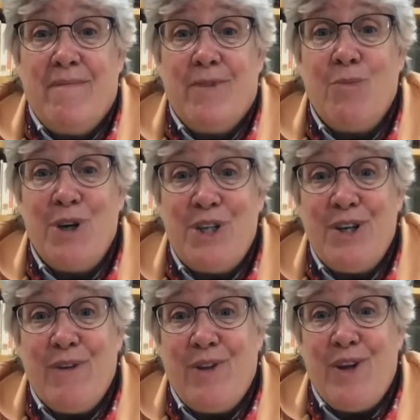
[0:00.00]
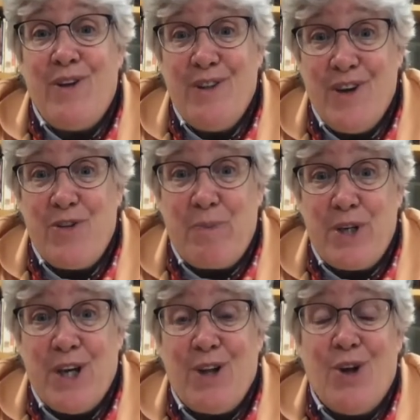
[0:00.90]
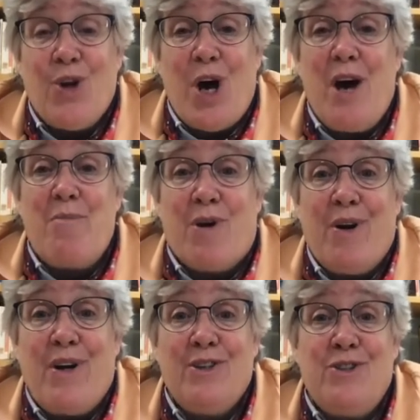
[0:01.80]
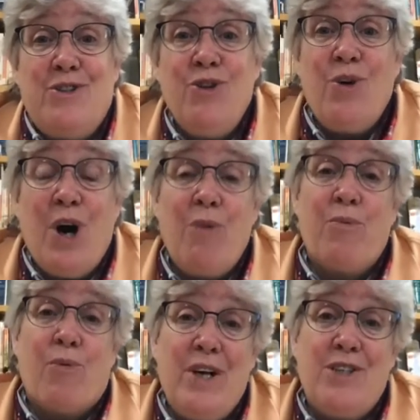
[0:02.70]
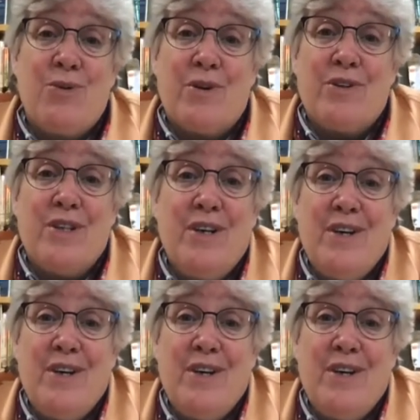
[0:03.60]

The mission of this particular library is to help resource